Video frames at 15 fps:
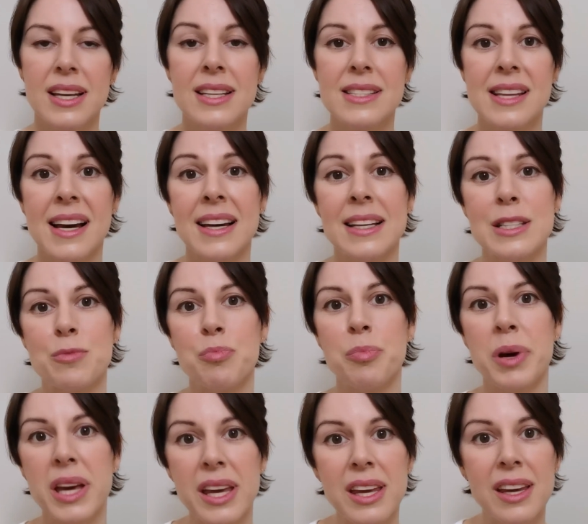It's at its
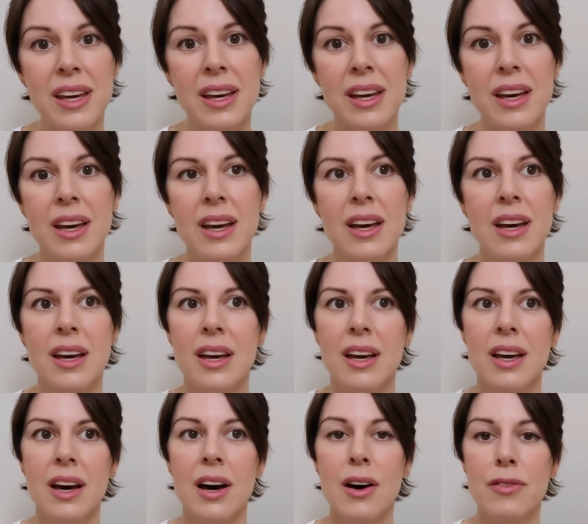peak
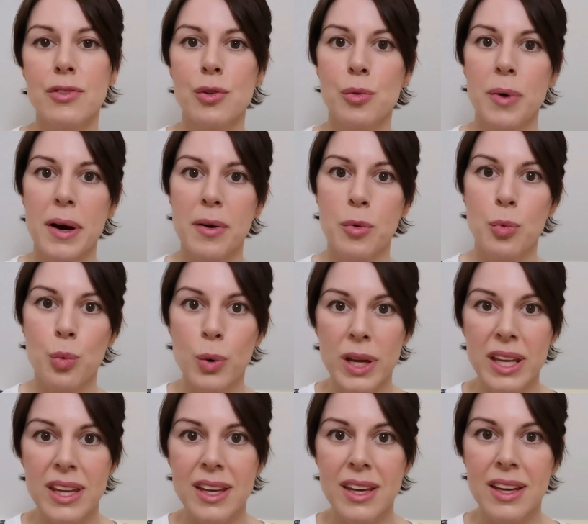after about a
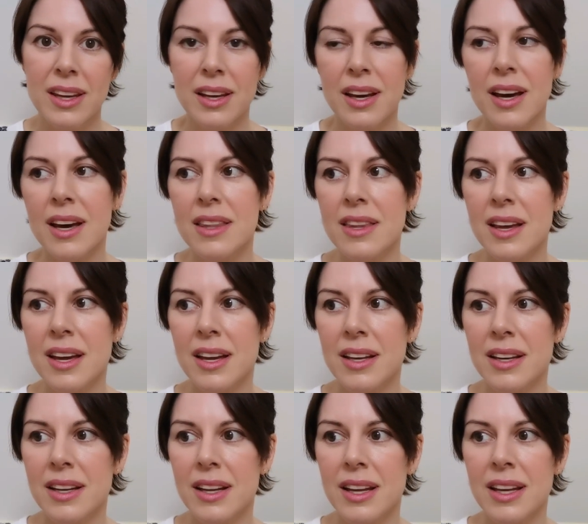week, and
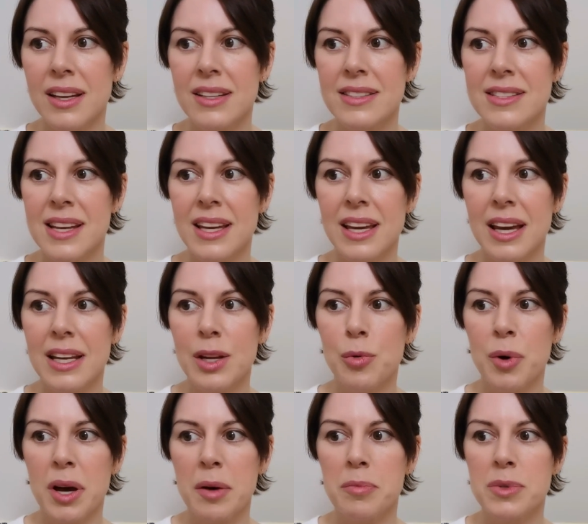then it can take
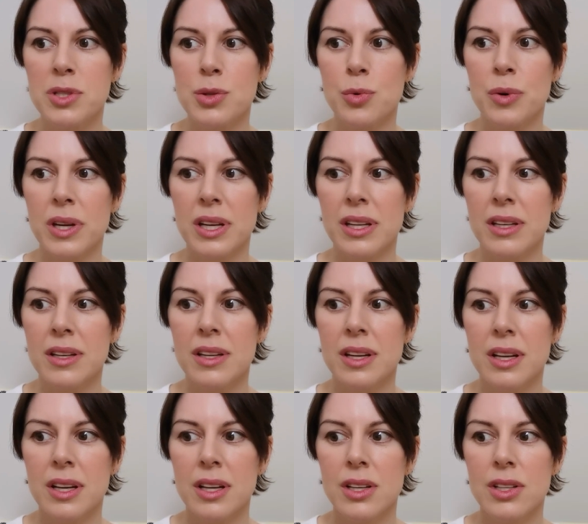anywhere between